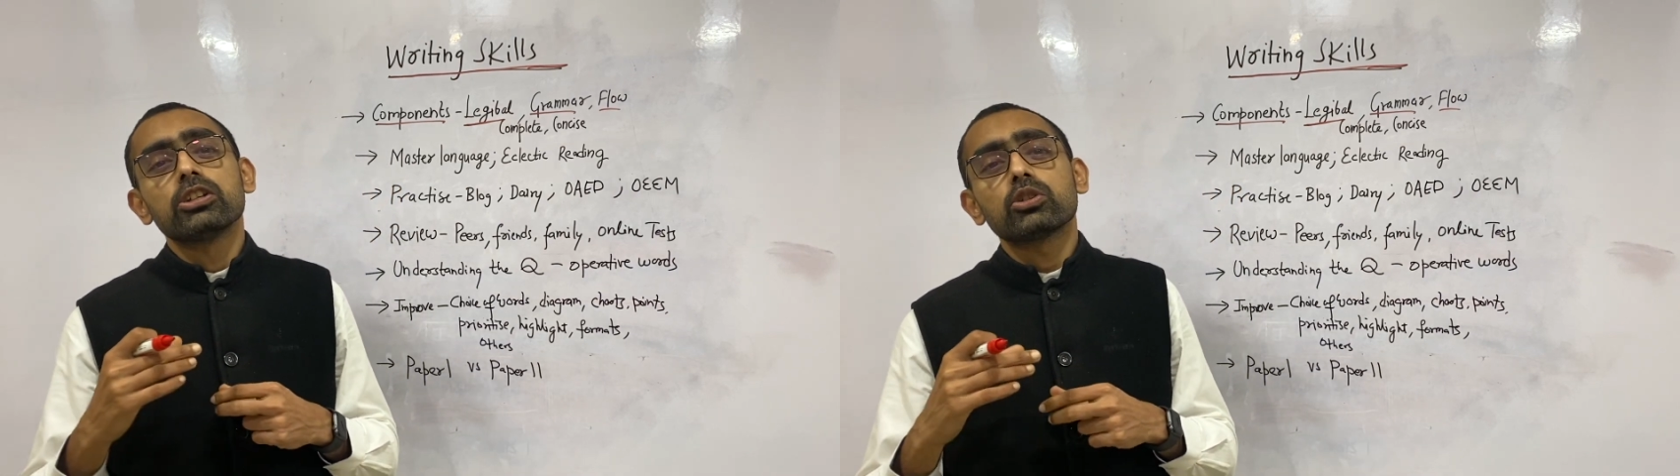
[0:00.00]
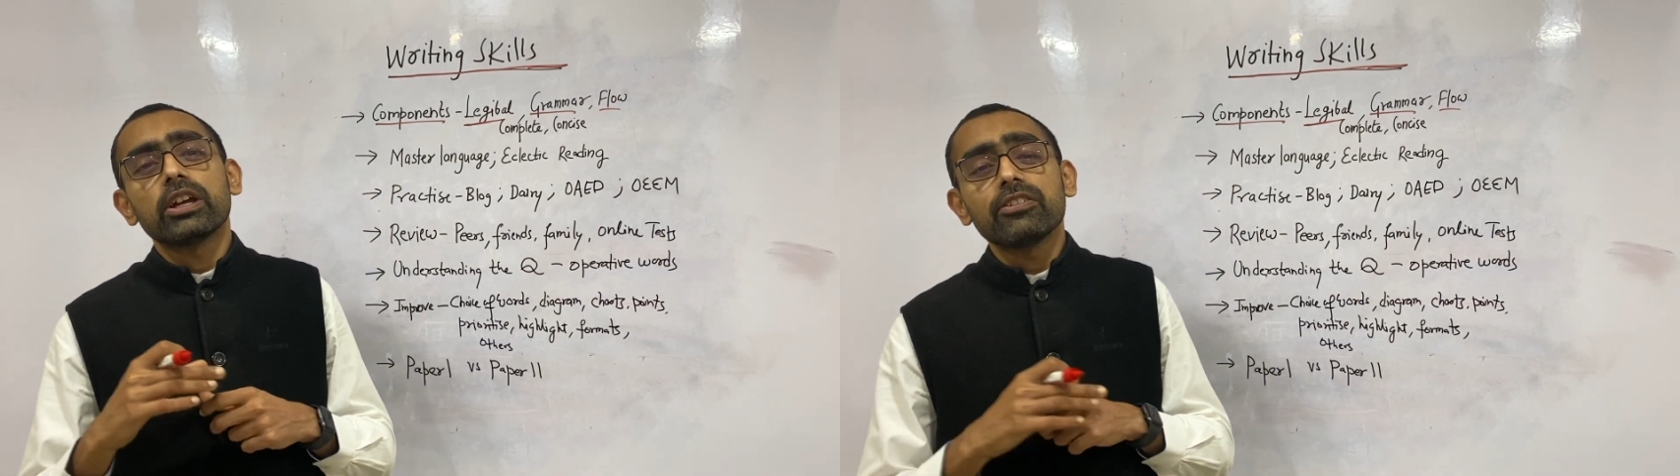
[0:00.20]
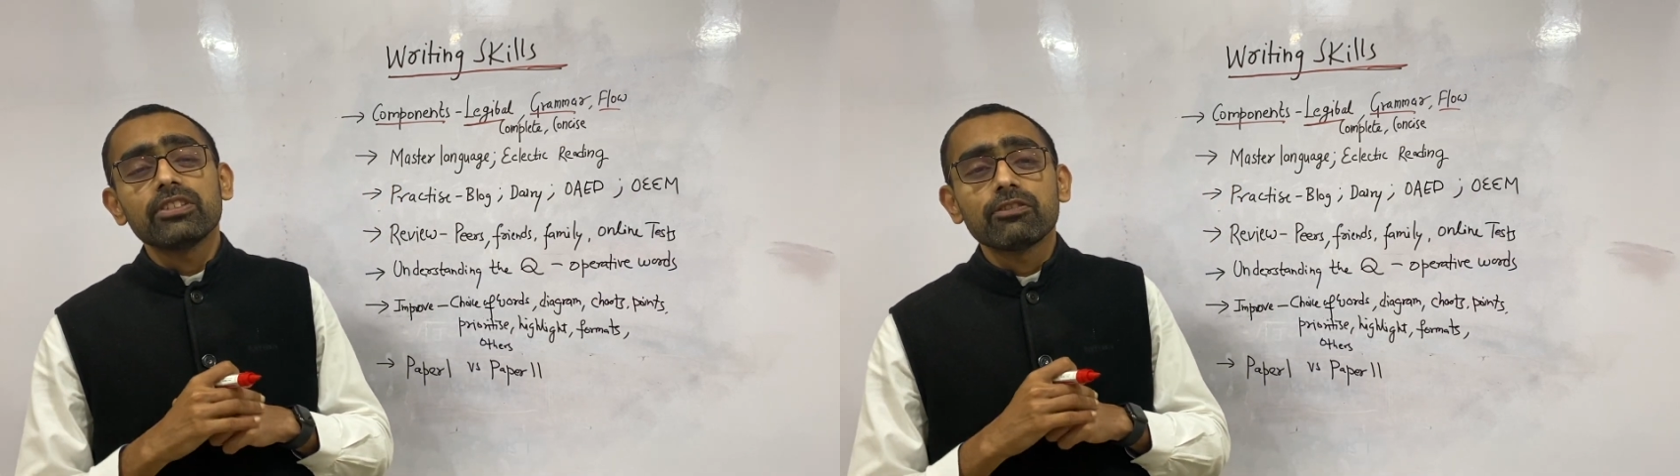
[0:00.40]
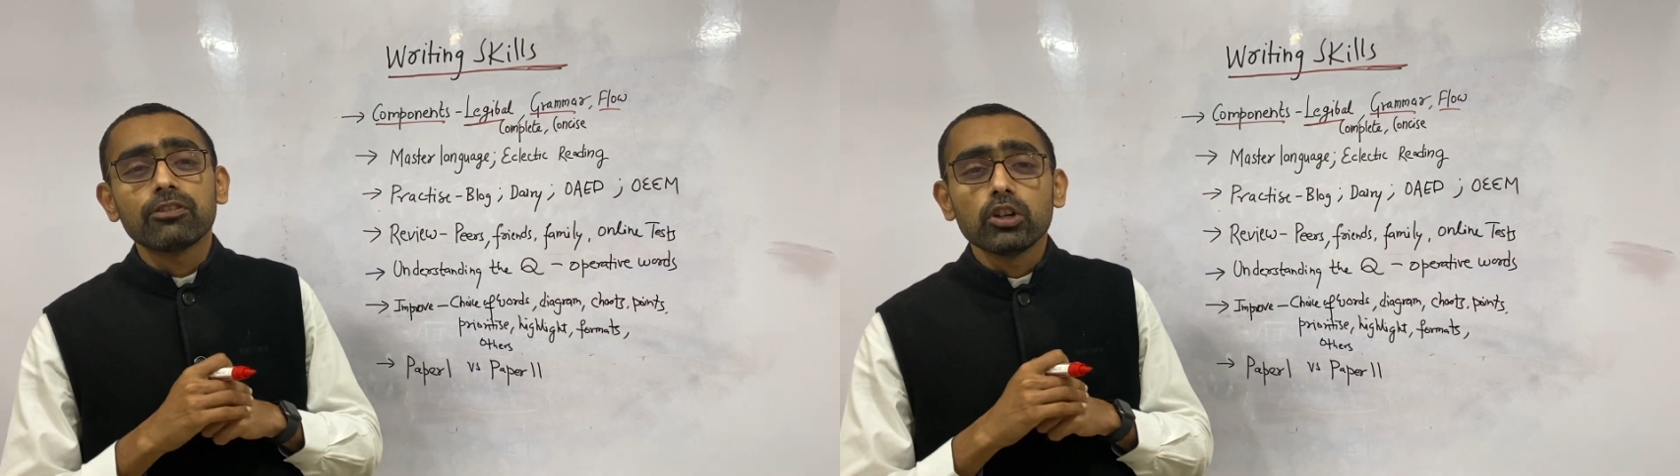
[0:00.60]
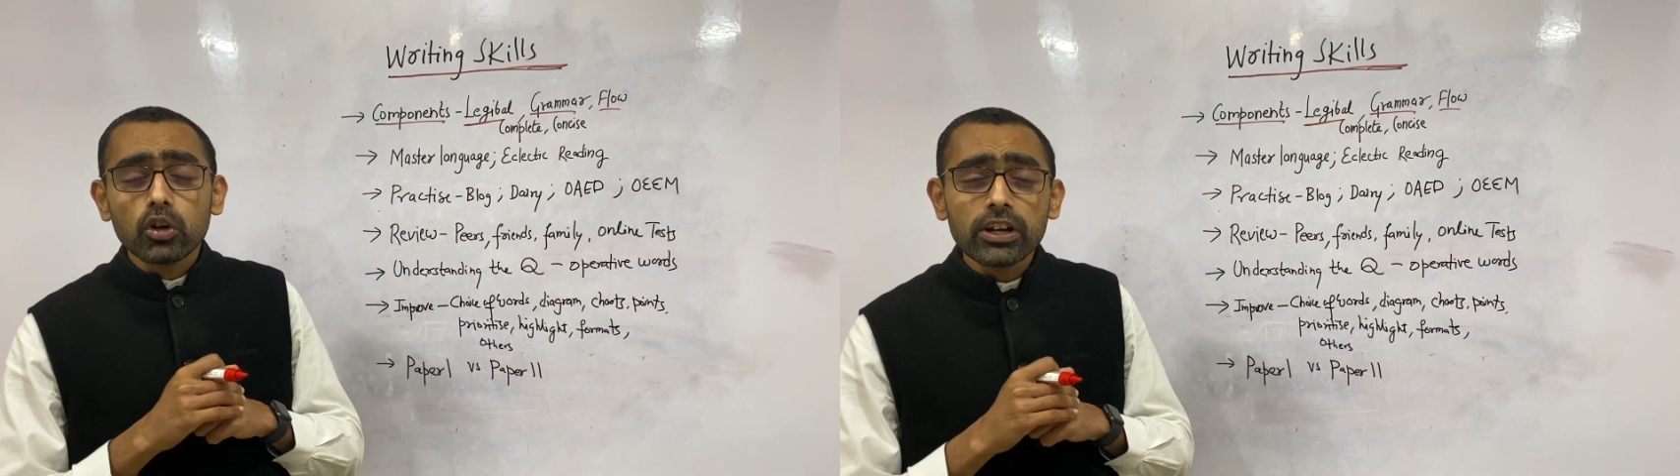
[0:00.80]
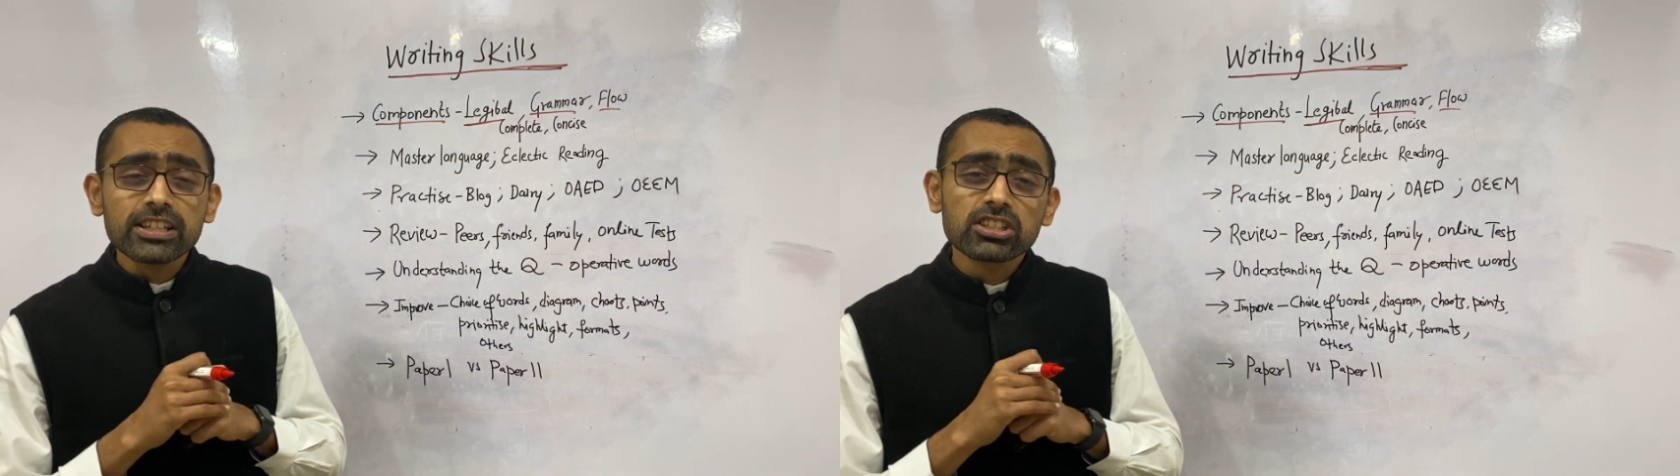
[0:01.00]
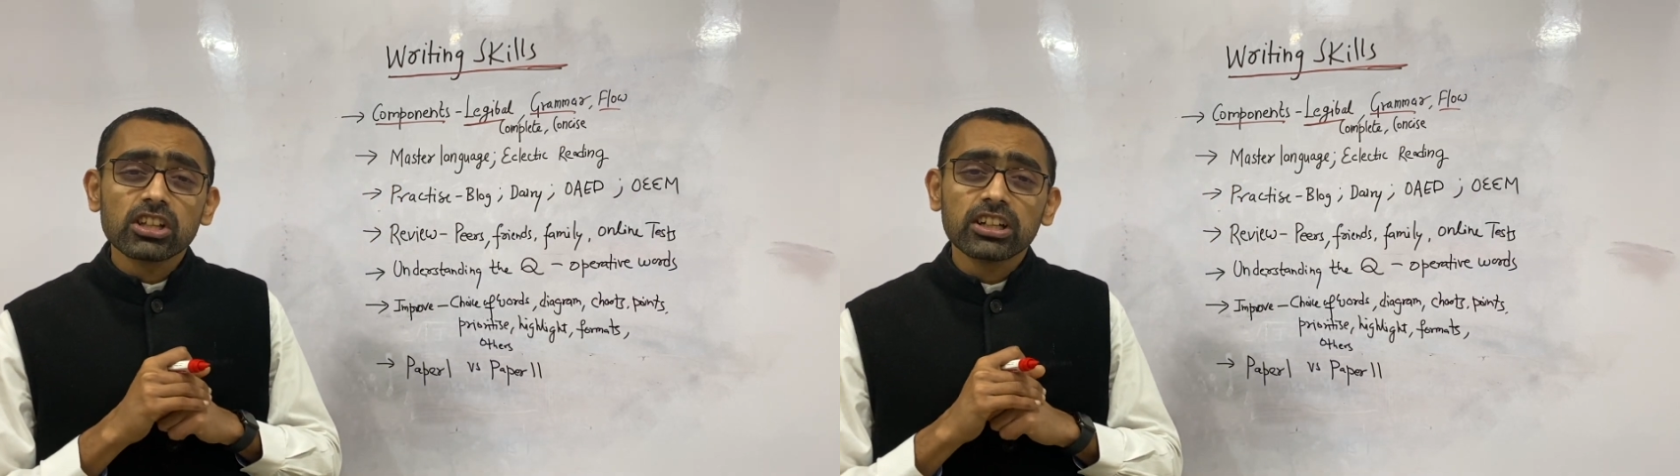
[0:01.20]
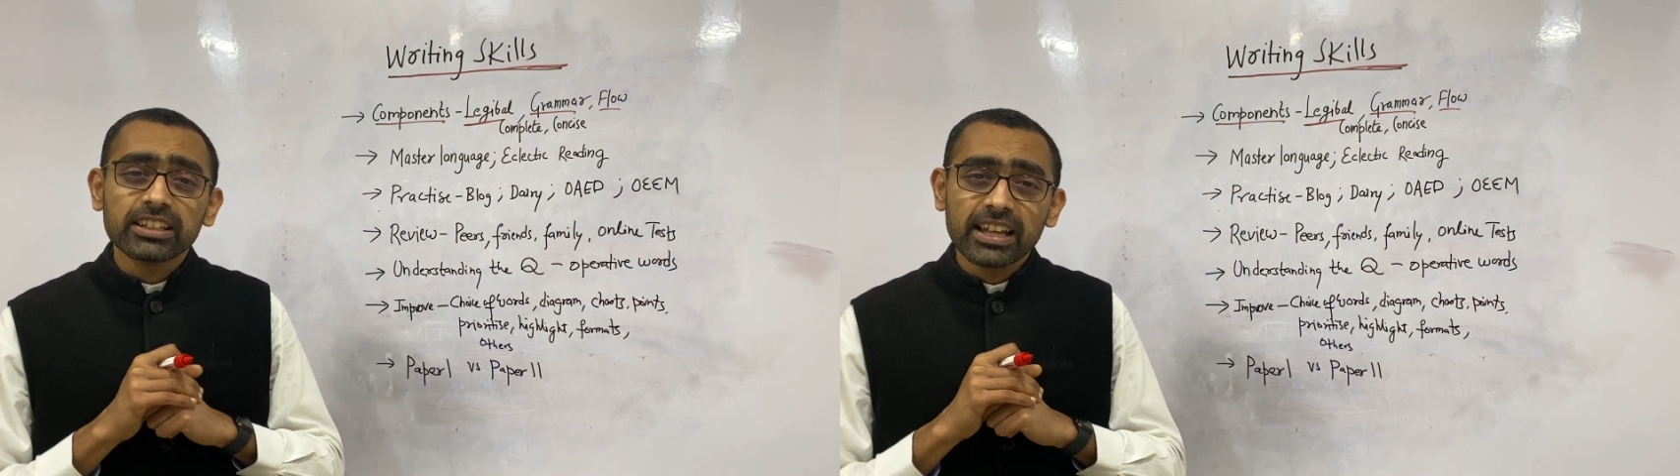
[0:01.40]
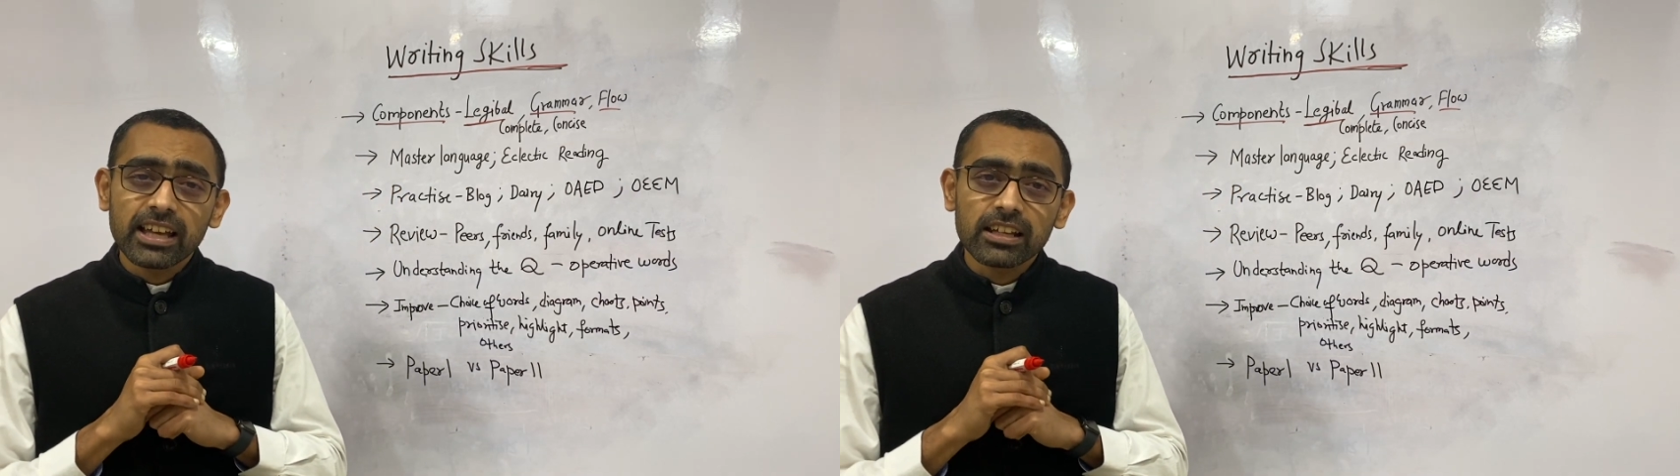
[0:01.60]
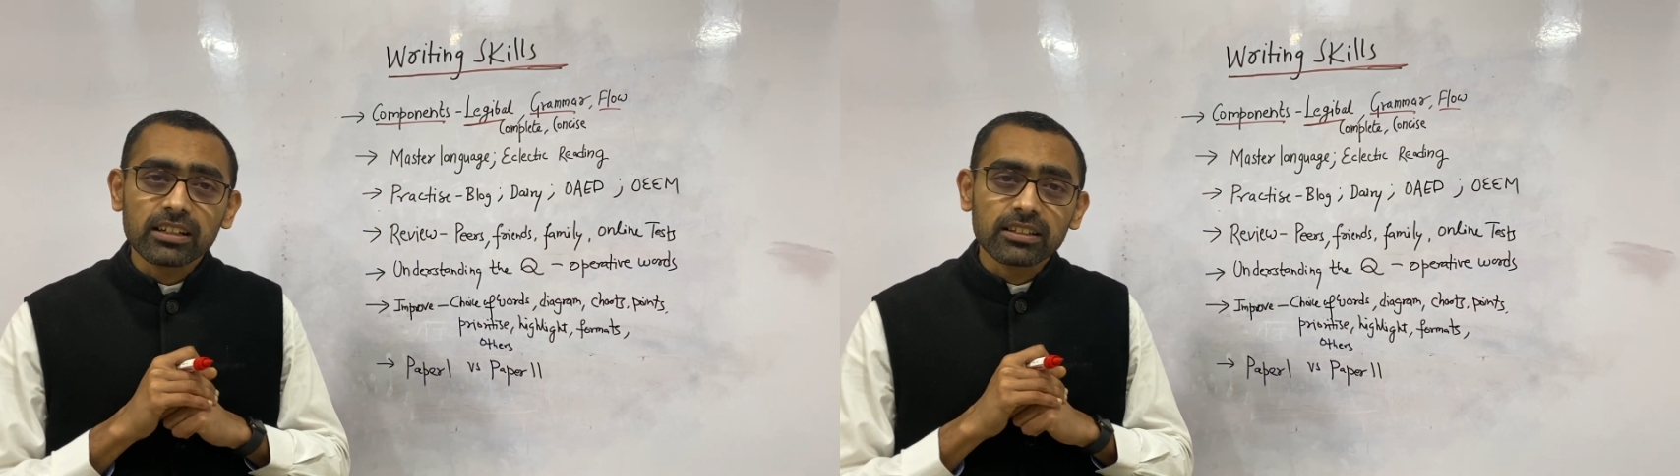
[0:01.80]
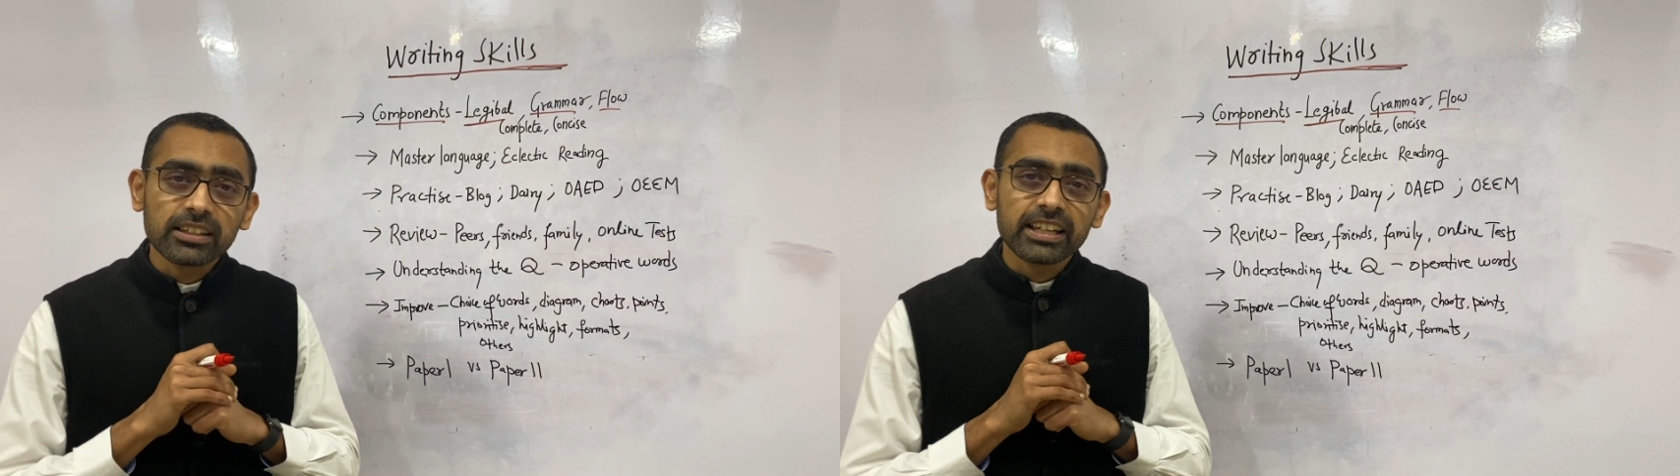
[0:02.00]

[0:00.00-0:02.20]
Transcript: So if the flow is not there